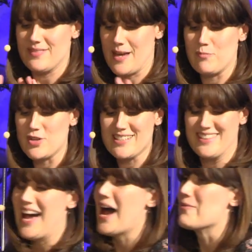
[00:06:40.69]
I'm reading
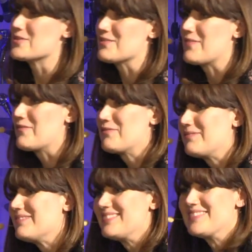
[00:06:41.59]
that hours. if I've,
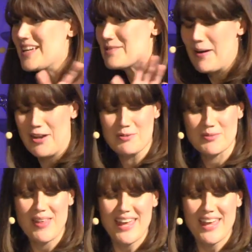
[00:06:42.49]
that's my notes.